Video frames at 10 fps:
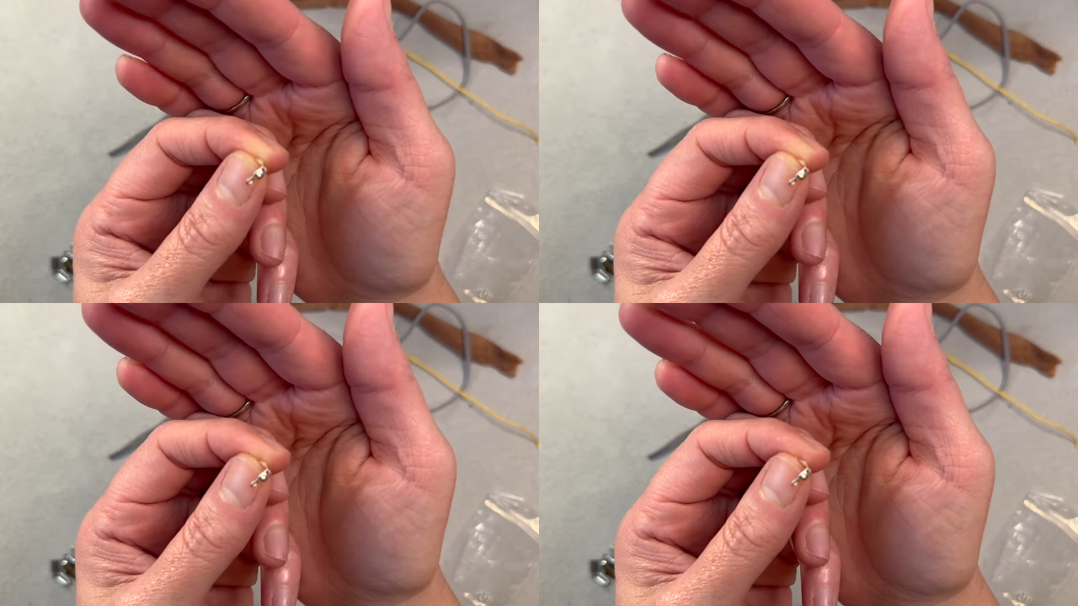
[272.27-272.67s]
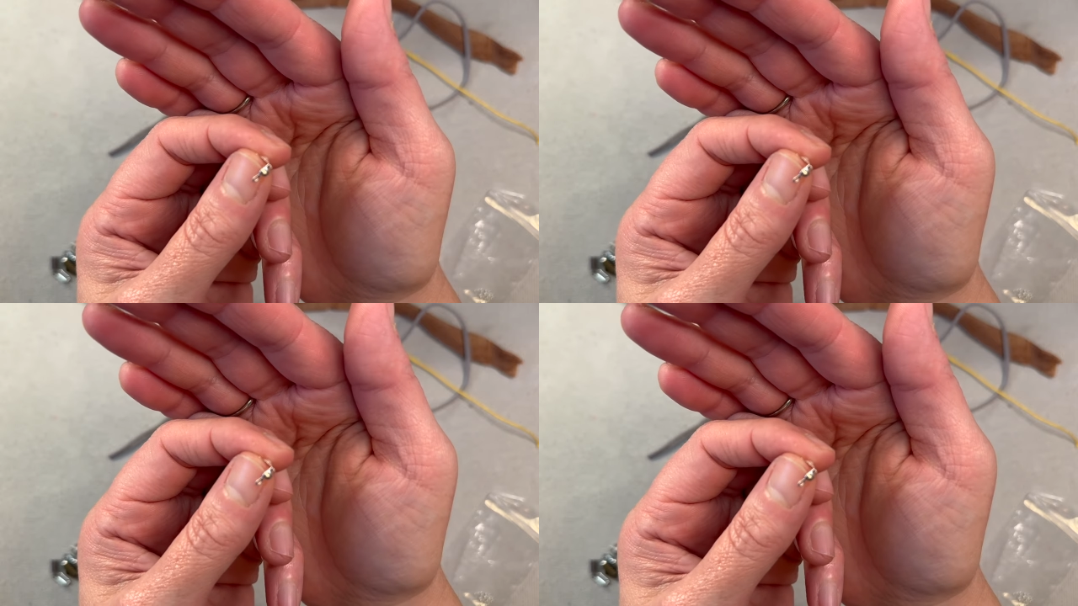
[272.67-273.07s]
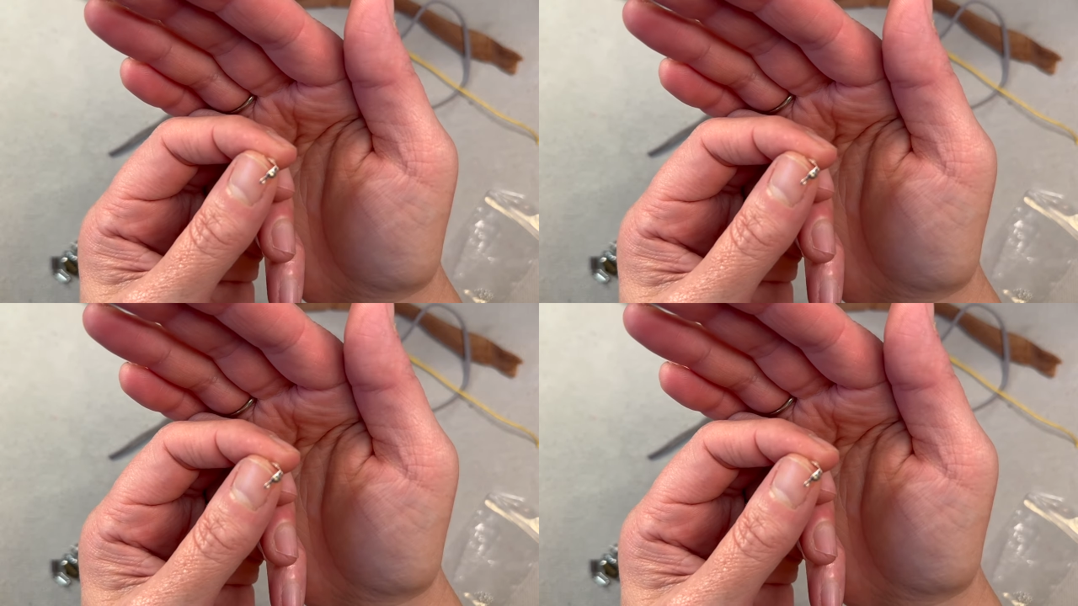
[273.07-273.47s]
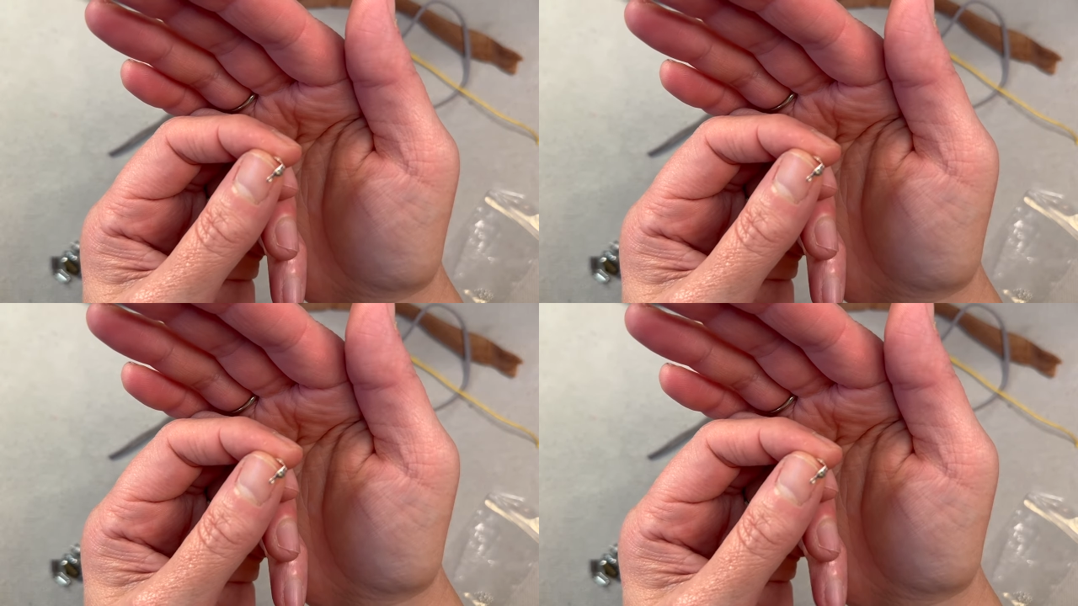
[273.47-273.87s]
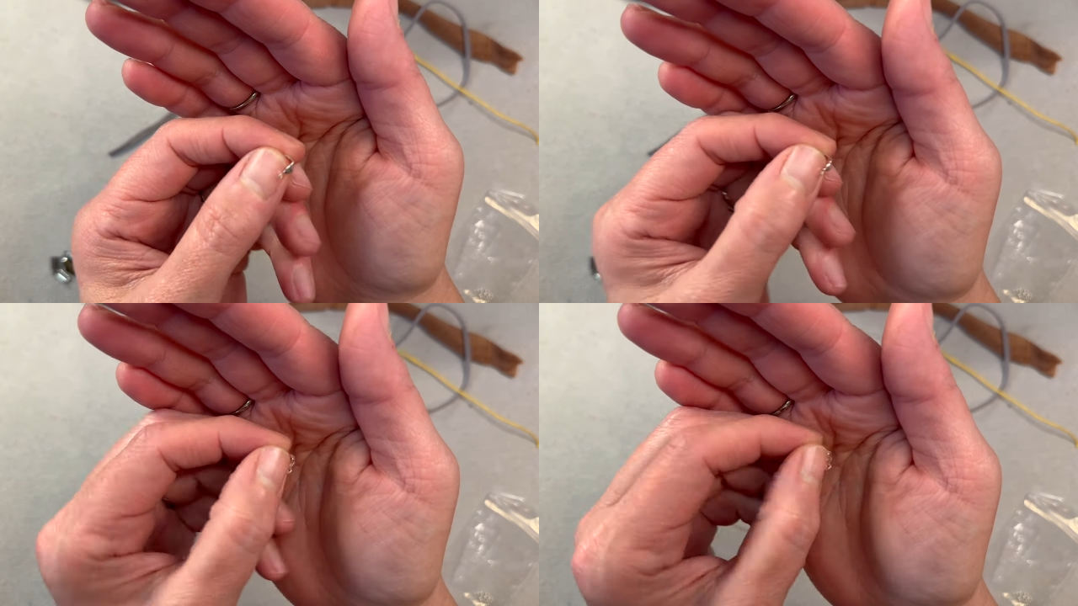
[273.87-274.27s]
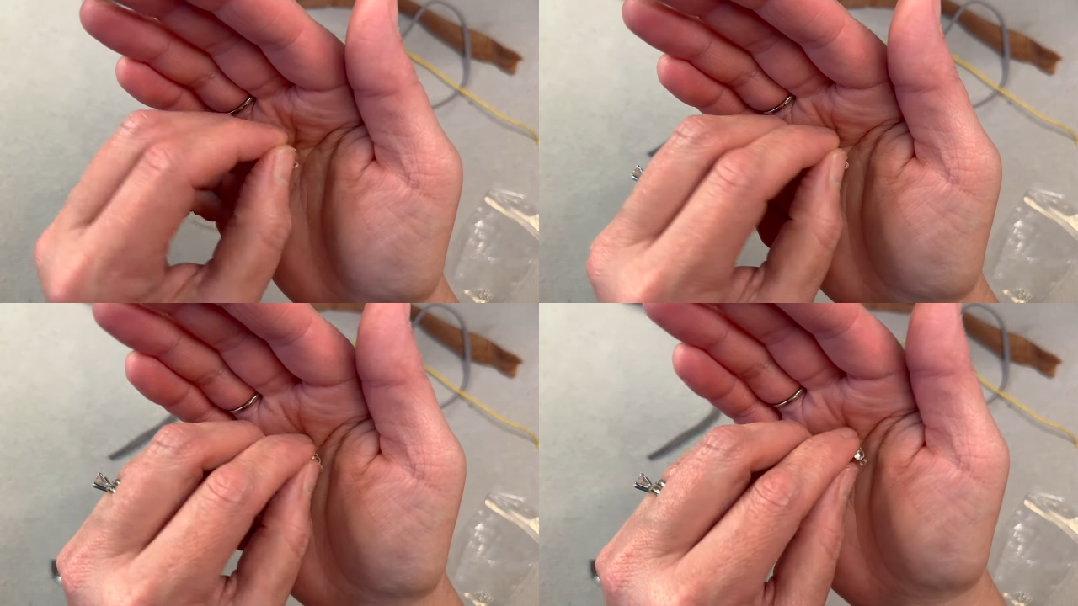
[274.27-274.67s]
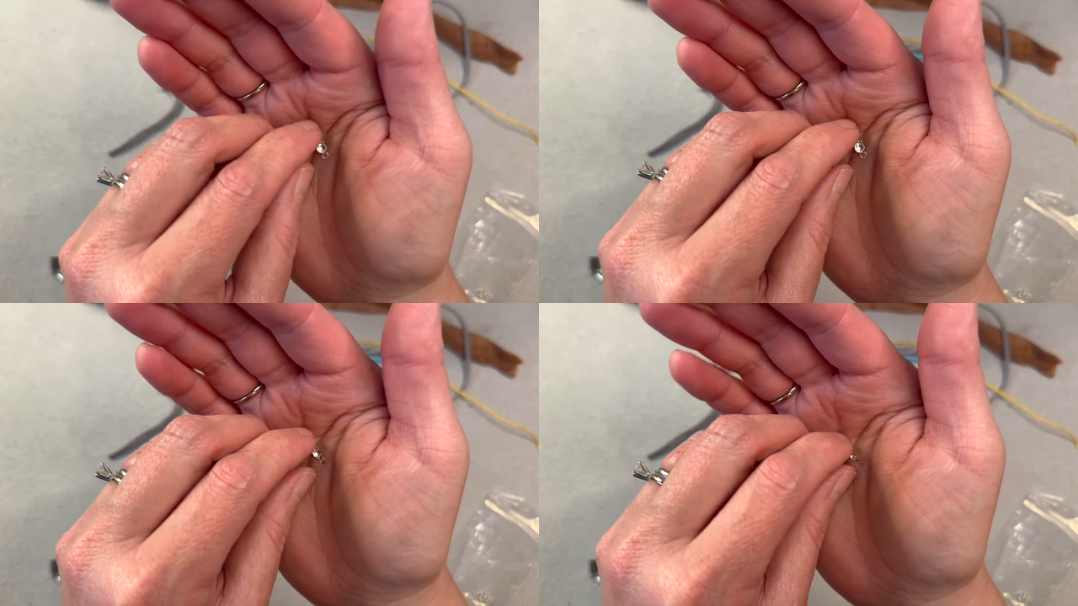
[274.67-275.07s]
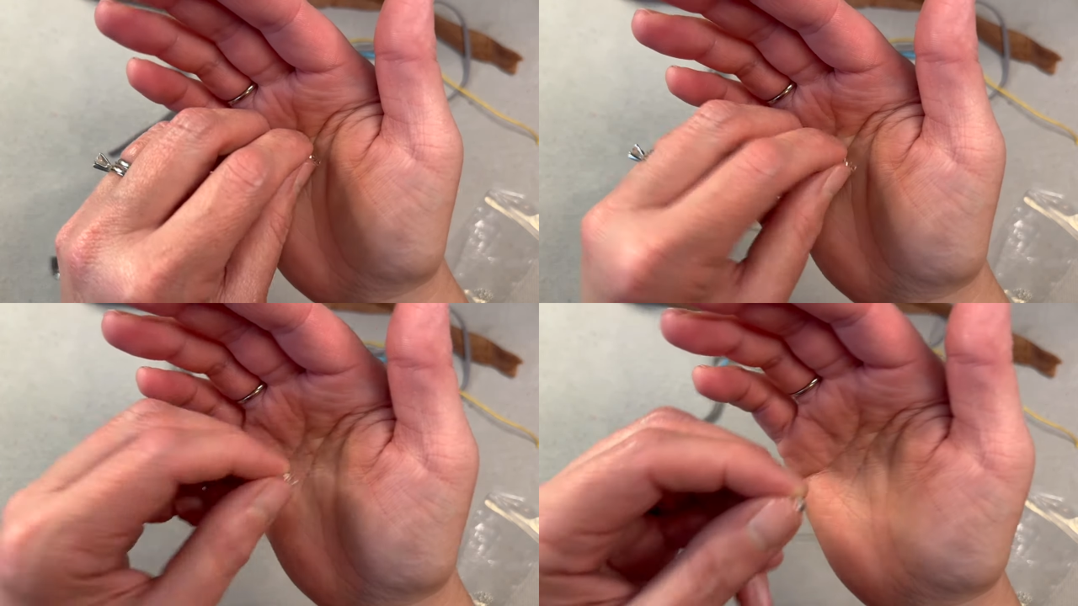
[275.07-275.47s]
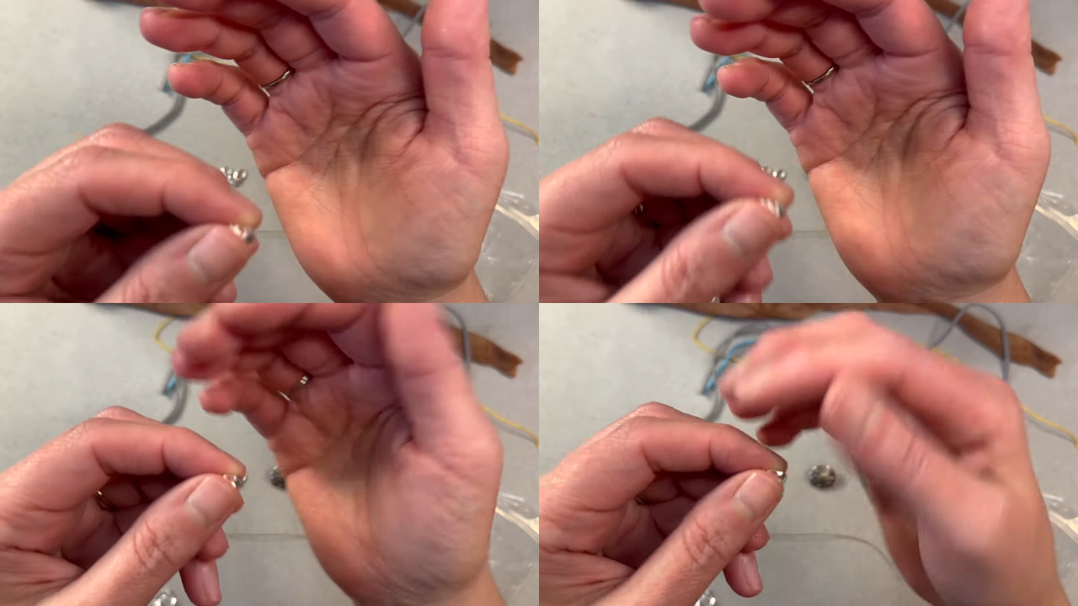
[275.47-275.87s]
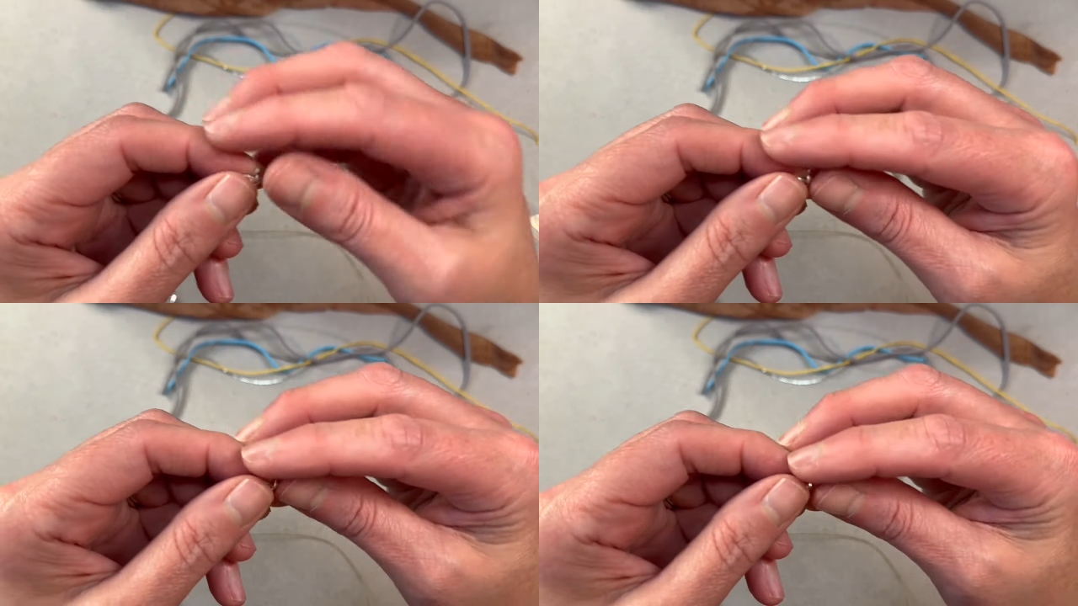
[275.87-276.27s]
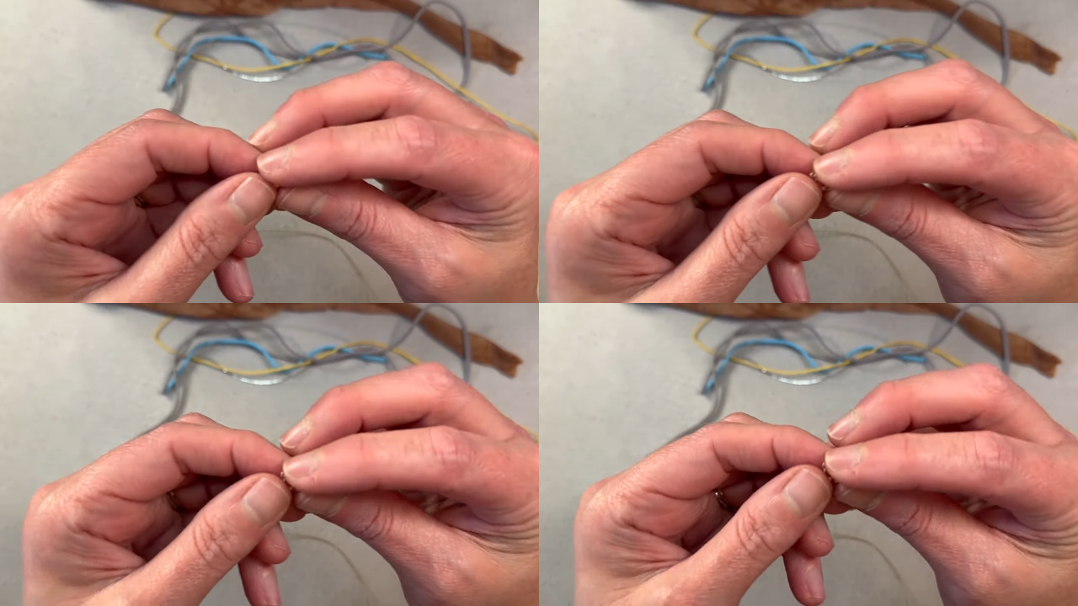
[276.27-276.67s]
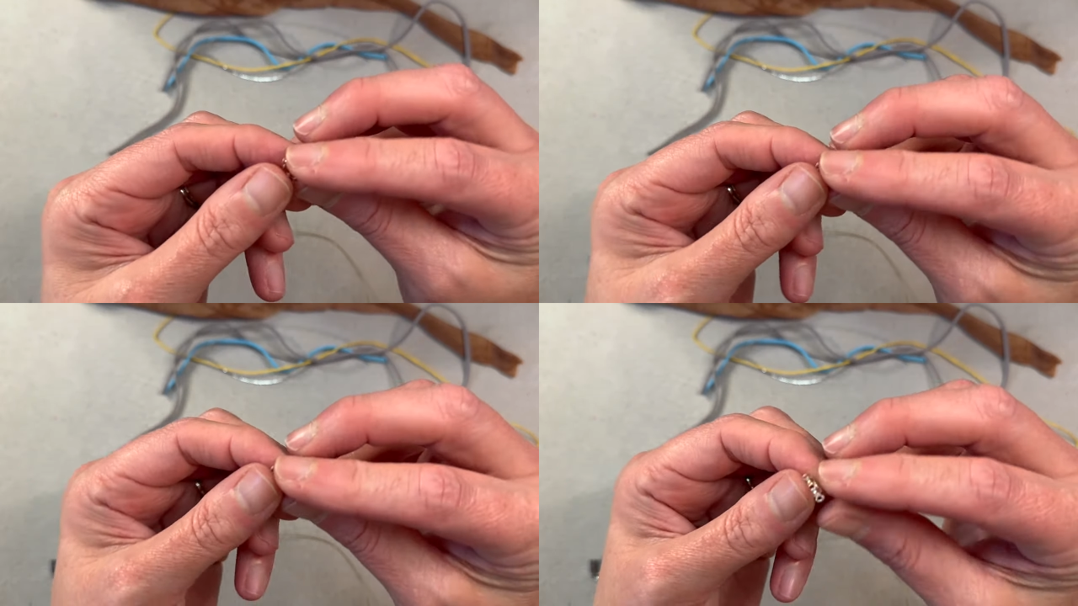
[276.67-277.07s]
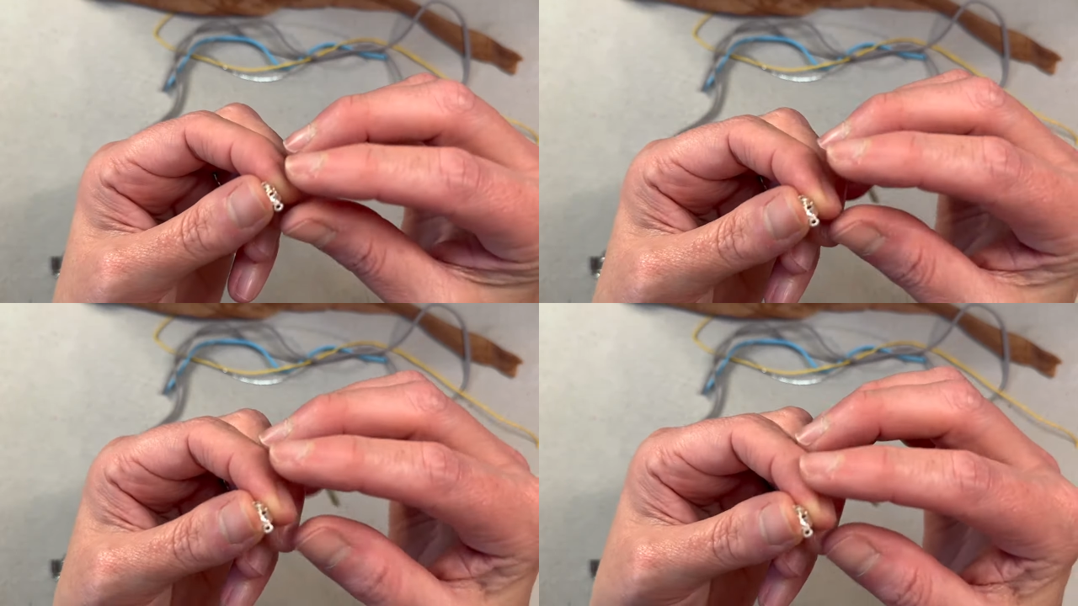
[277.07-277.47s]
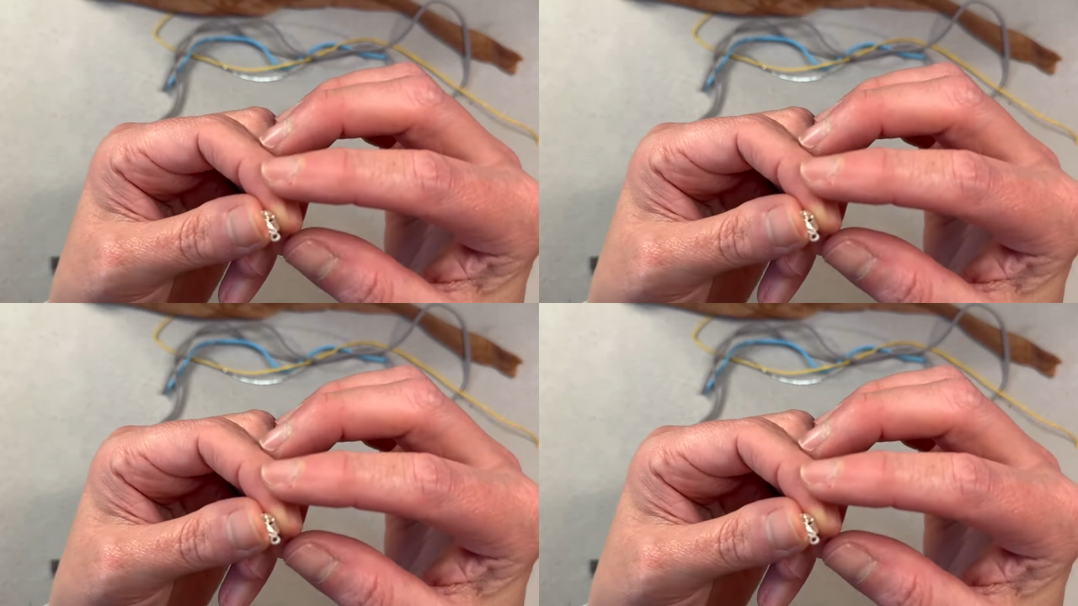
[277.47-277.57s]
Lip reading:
[unreadable: no face in view]